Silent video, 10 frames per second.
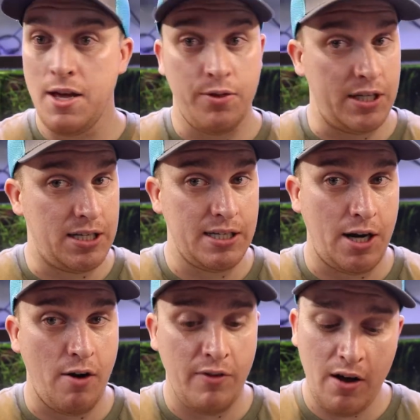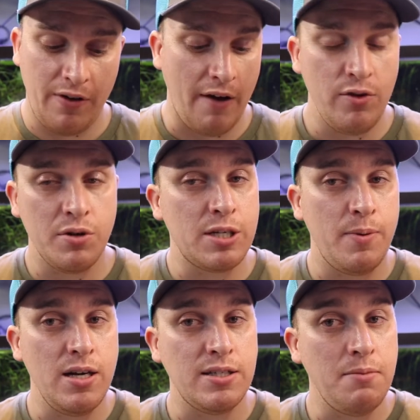the Ziss air valve? Have you
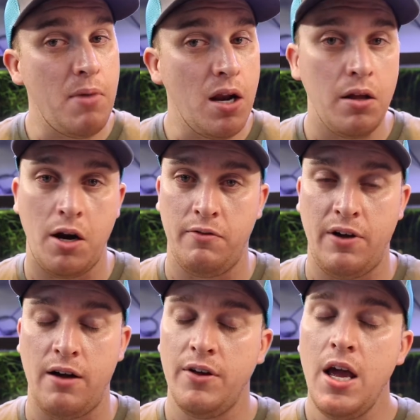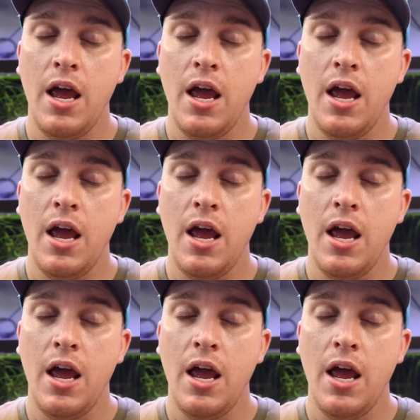experienced the metal air valve?